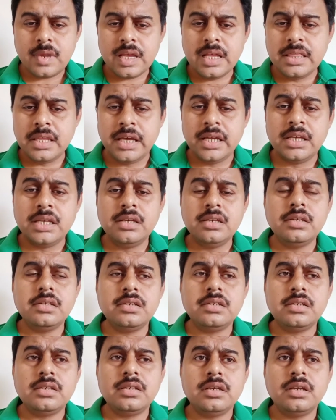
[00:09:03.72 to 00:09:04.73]
Then
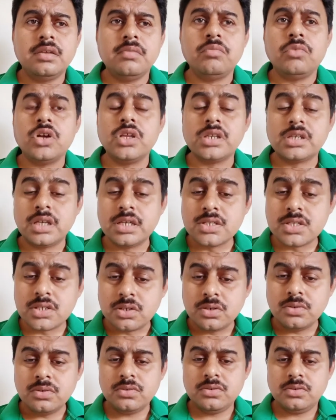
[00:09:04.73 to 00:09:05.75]

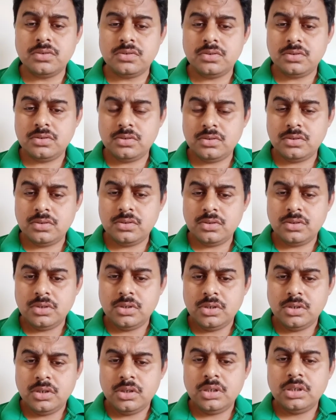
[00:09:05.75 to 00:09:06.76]
Montesquieu.
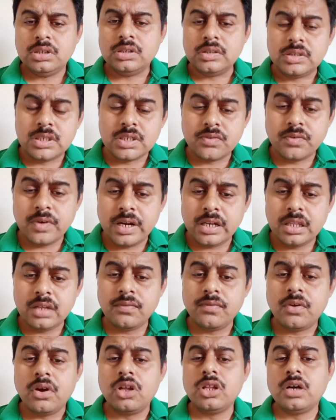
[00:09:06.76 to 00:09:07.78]
These were the
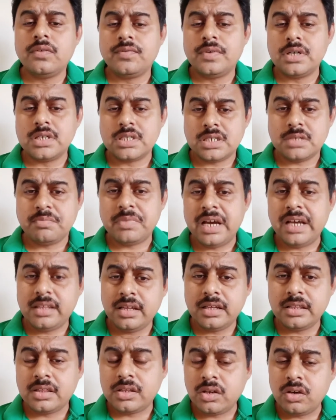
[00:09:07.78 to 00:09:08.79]
philosophers. By
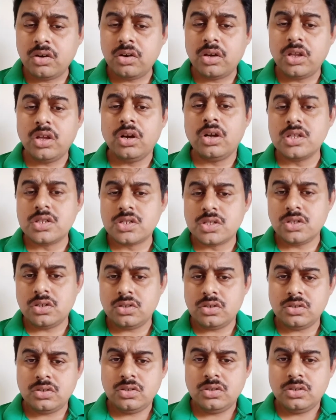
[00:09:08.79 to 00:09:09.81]
their theory also,
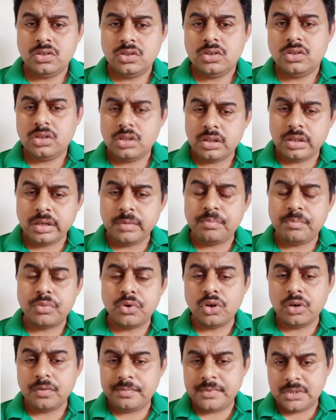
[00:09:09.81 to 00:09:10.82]
they
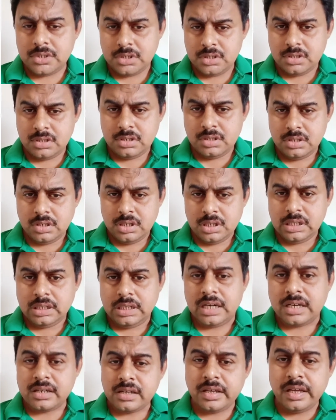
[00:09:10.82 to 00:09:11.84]
proved
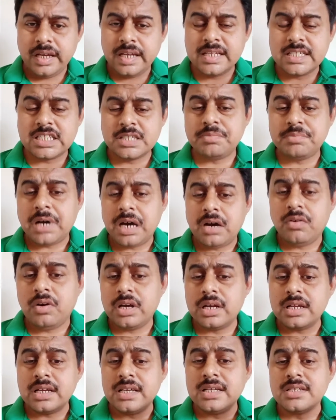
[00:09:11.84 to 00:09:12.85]
that king's
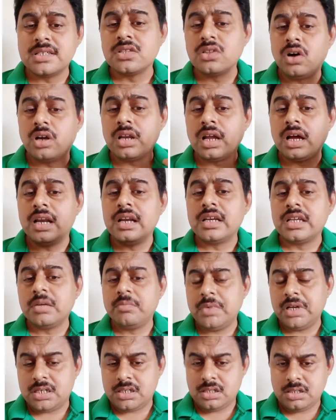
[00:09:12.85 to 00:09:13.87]
power is not
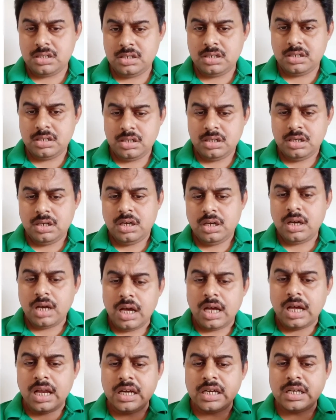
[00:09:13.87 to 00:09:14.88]
ultimate.
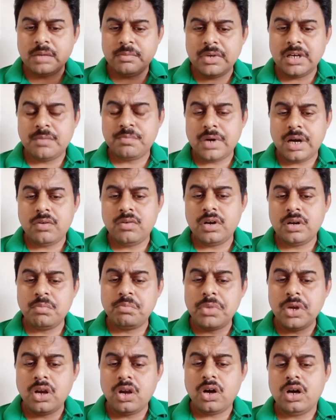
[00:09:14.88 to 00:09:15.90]
Ultimate power
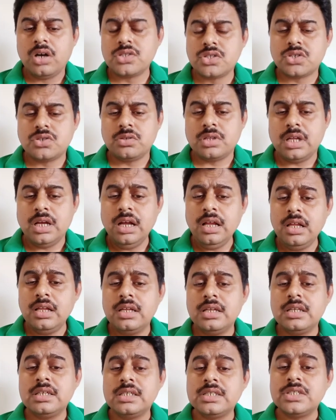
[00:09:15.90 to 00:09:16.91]
belongs to the
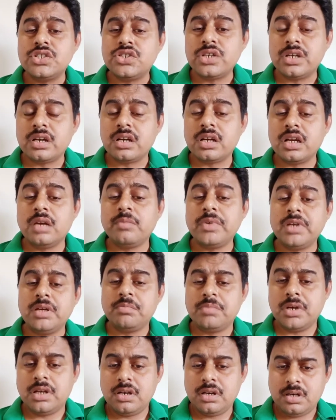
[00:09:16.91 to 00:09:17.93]
general
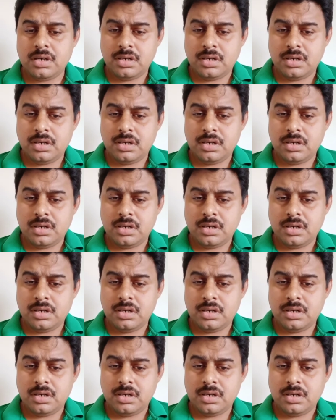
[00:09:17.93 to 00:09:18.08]
people.